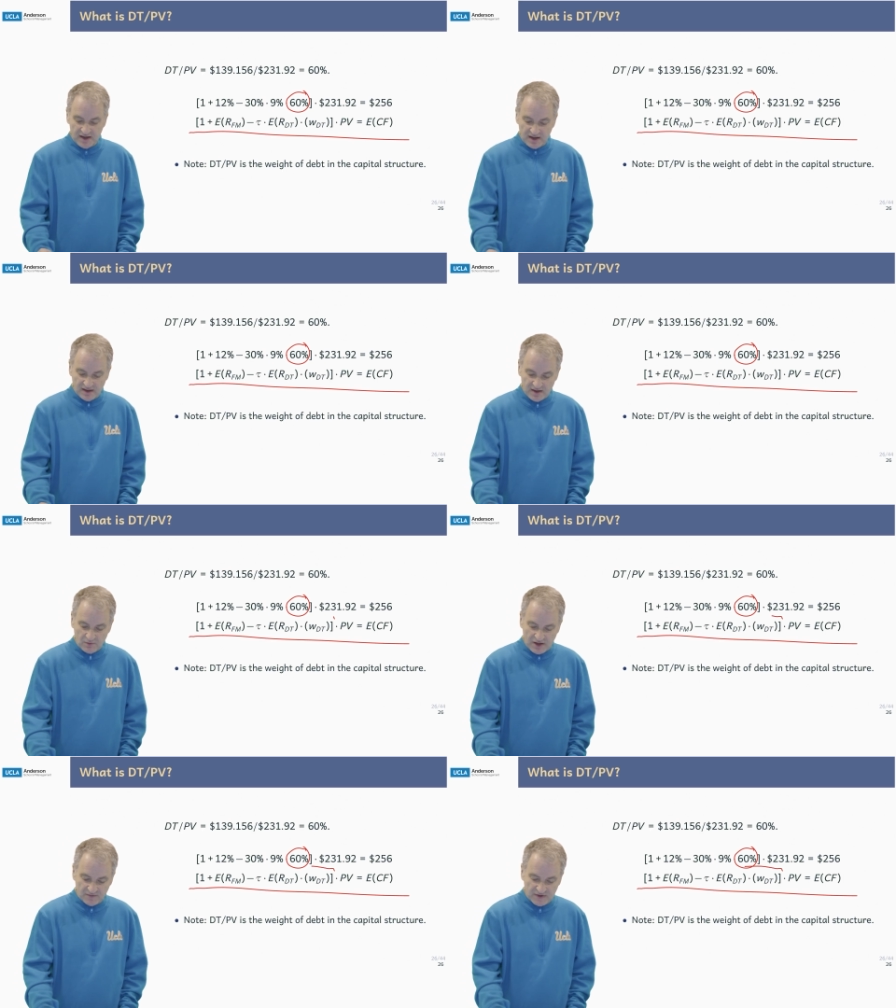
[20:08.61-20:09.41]
and then
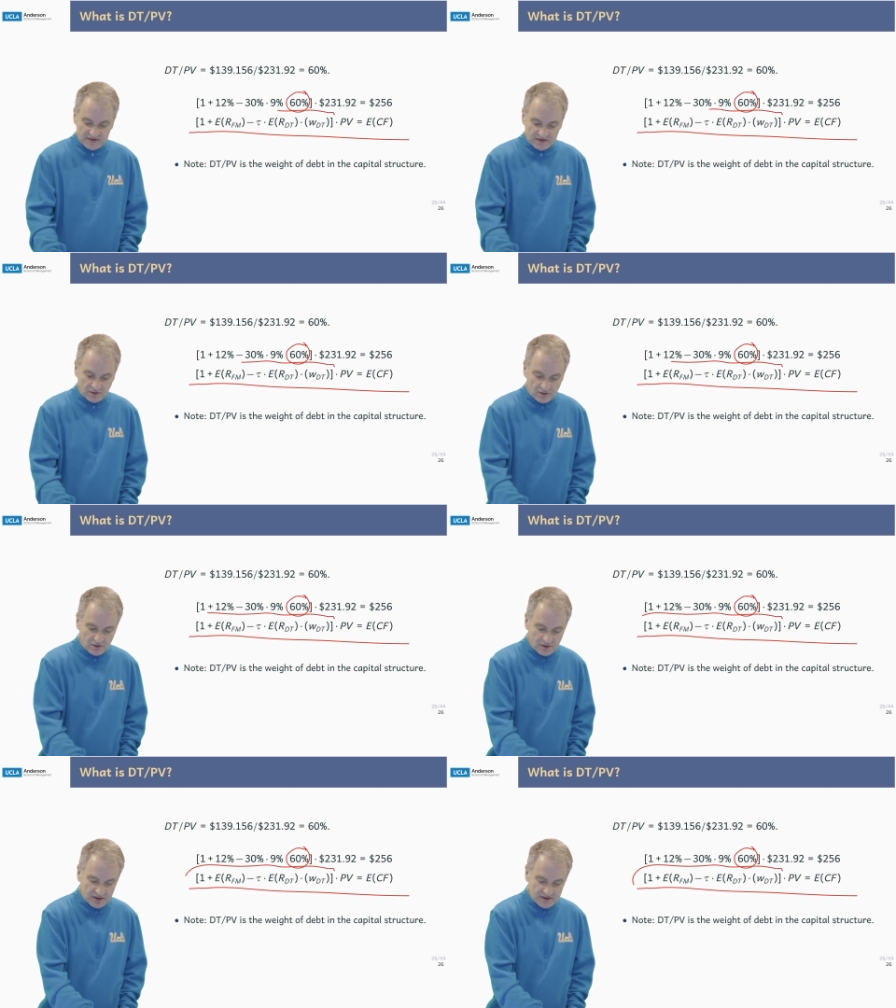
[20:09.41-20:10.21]
we have this
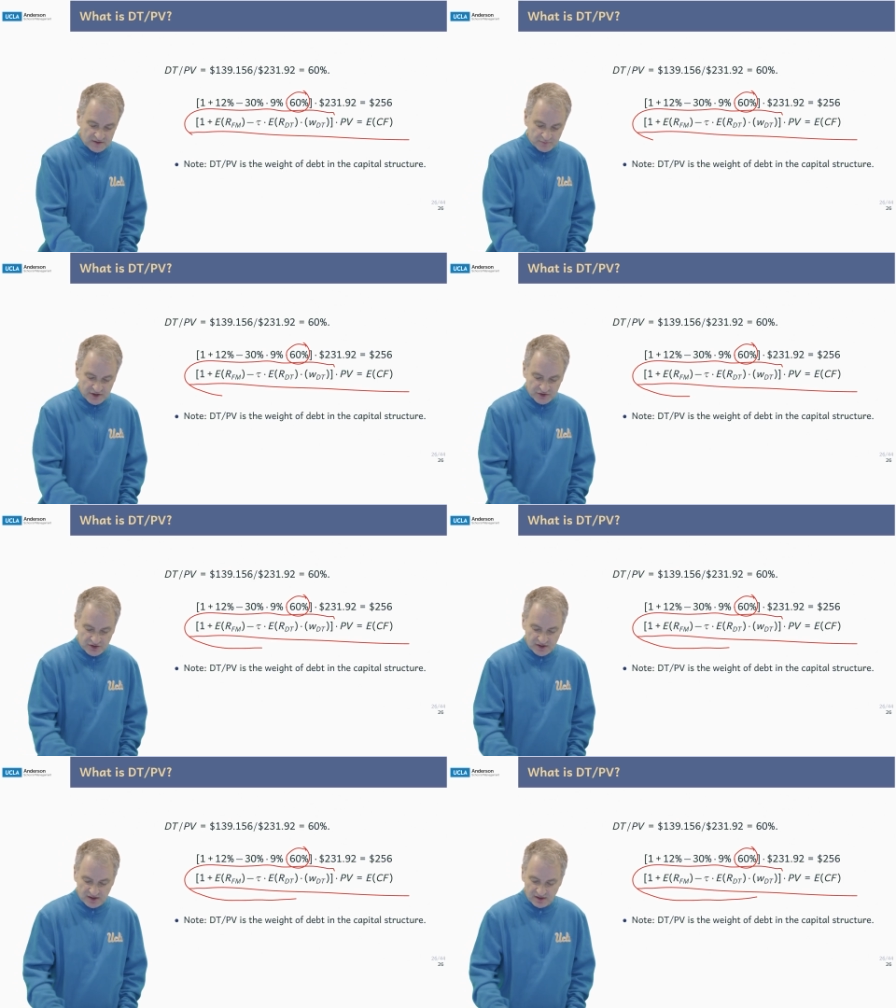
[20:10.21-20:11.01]
long
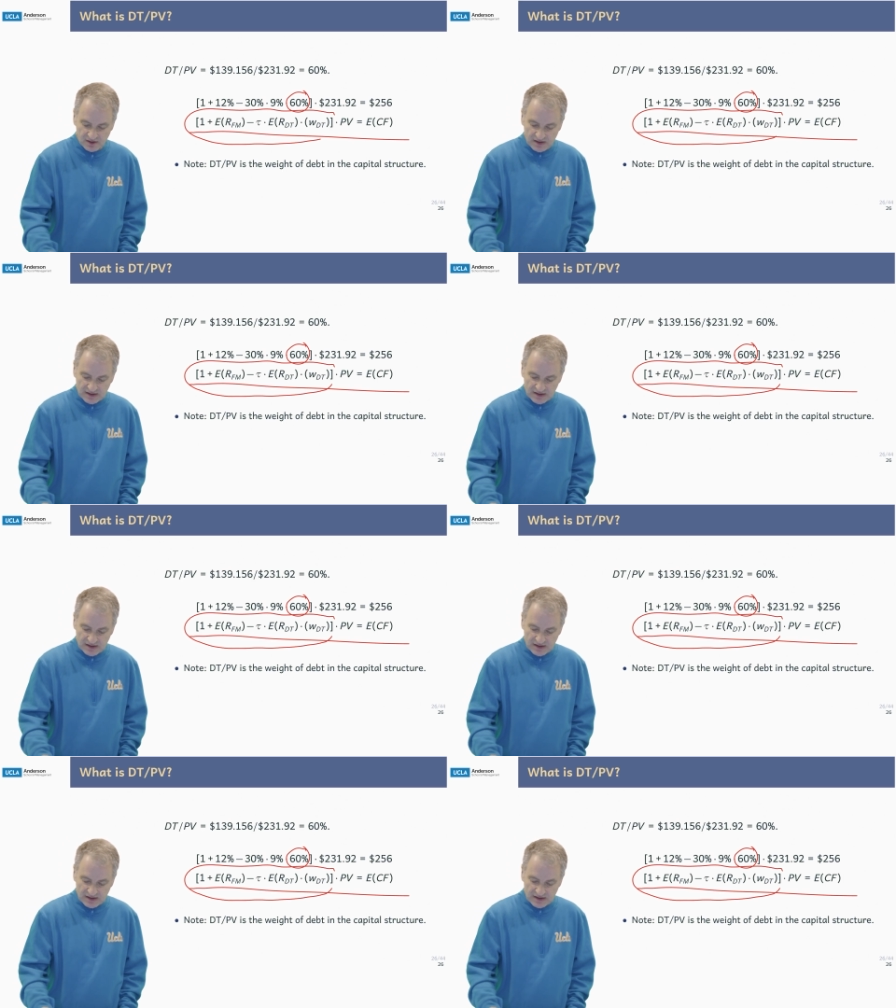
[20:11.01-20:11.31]
expression here